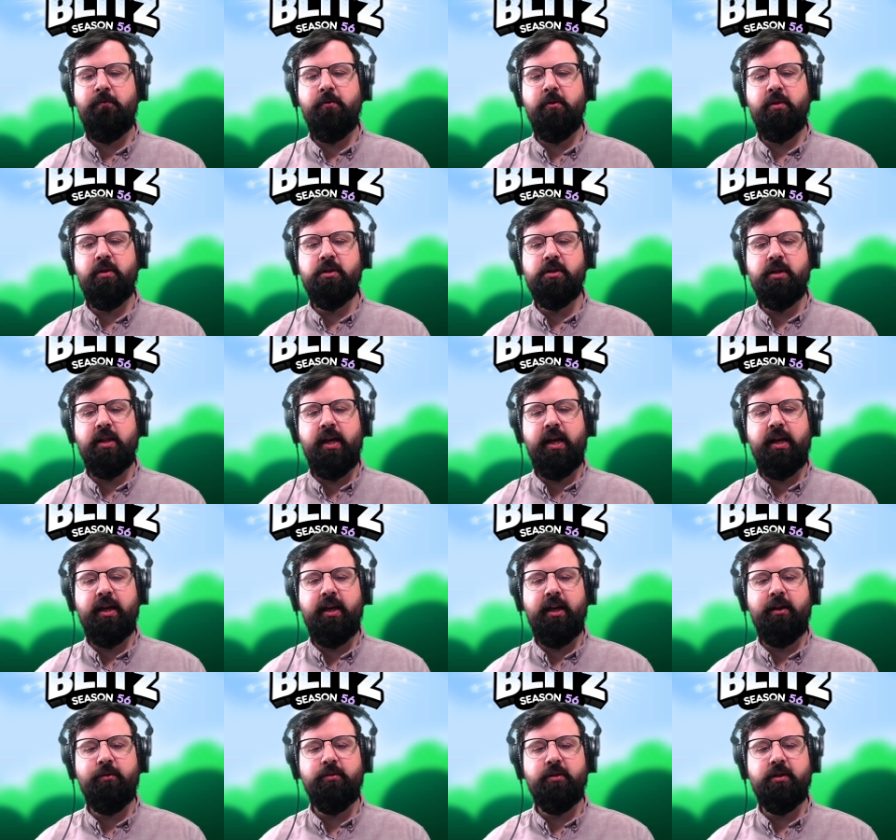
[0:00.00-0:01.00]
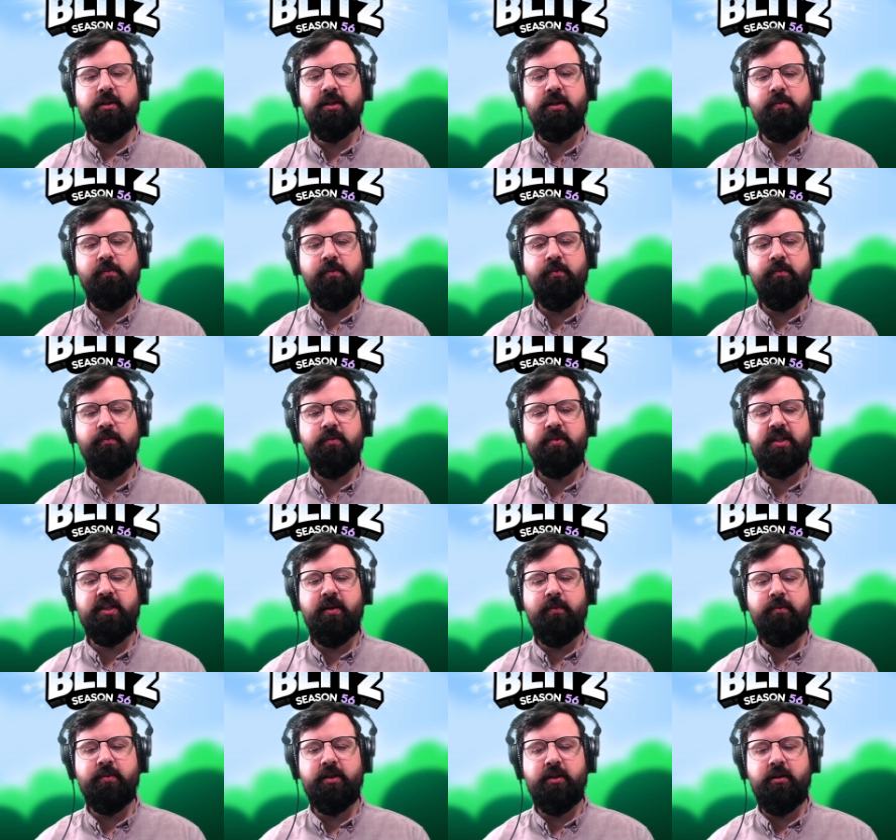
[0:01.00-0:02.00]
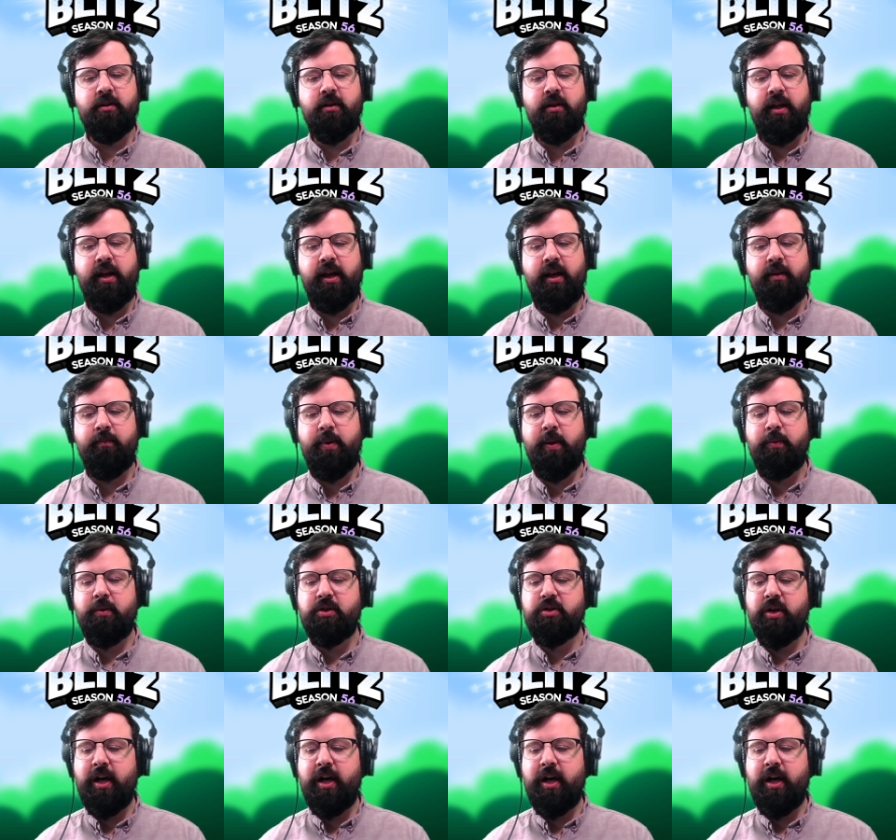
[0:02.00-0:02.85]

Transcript: fourth of July again, we'll do something, something to earn that. People